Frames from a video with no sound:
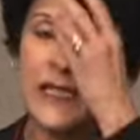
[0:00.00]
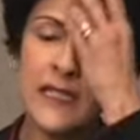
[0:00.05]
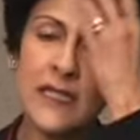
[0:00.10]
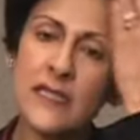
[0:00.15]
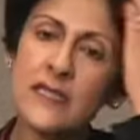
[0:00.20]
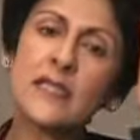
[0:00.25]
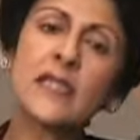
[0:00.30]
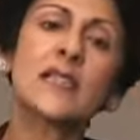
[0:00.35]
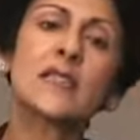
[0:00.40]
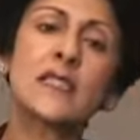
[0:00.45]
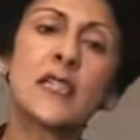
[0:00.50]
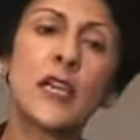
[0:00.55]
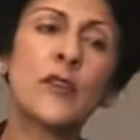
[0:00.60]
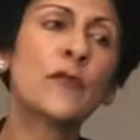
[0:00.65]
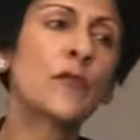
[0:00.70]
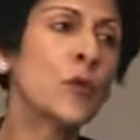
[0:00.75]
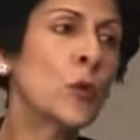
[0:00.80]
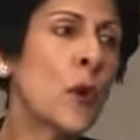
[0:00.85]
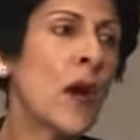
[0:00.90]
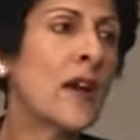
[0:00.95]
illnesses,
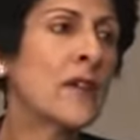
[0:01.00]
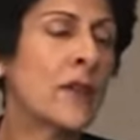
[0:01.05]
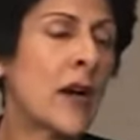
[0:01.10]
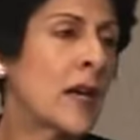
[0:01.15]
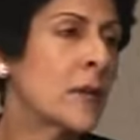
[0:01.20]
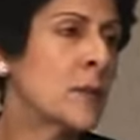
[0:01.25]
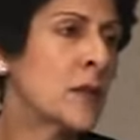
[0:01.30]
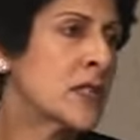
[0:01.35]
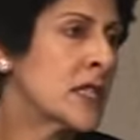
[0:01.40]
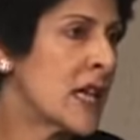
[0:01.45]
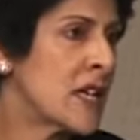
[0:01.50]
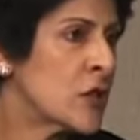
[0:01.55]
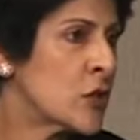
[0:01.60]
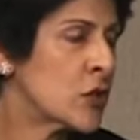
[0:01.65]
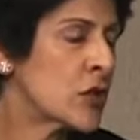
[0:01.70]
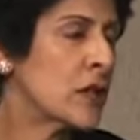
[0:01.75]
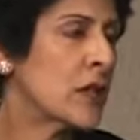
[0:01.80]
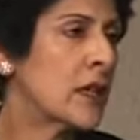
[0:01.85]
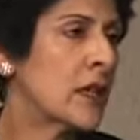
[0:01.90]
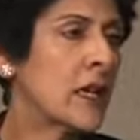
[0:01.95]
if you have
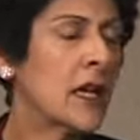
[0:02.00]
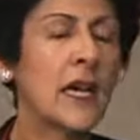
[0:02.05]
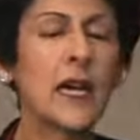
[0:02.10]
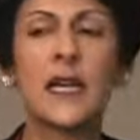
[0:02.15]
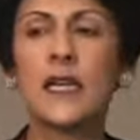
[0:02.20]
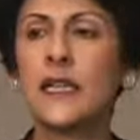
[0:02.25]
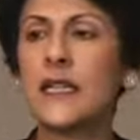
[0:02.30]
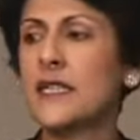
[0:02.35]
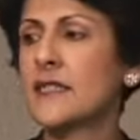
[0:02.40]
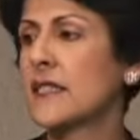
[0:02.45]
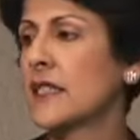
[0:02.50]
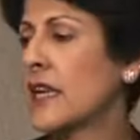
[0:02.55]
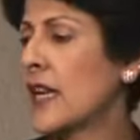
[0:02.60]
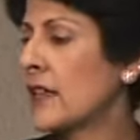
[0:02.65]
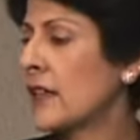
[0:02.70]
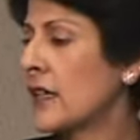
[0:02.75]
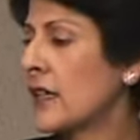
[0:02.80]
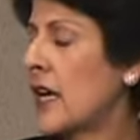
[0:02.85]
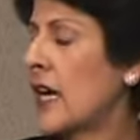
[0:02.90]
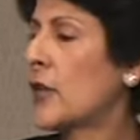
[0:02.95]
hypertension, there's
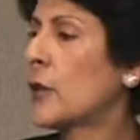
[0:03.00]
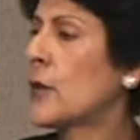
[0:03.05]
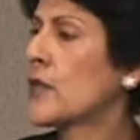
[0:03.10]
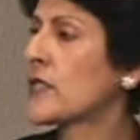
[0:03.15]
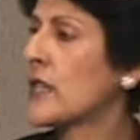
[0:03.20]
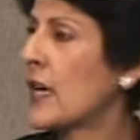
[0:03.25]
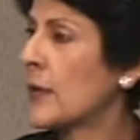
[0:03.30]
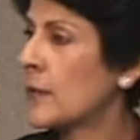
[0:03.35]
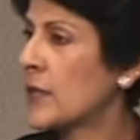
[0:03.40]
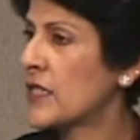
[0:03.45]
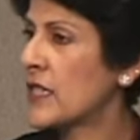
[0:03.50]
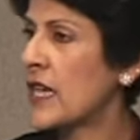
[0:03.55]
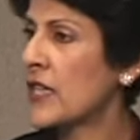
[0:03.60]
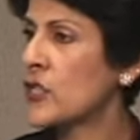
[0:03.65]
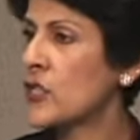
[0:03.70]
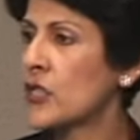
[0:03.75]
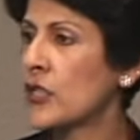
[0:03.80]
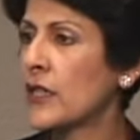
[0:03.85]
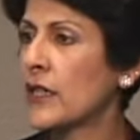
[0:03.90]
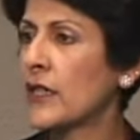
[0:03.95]
another guy who has
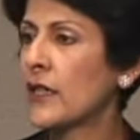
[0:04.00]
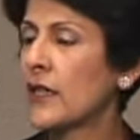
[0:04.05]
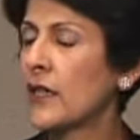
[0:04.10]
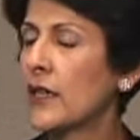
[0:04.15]
hypertension.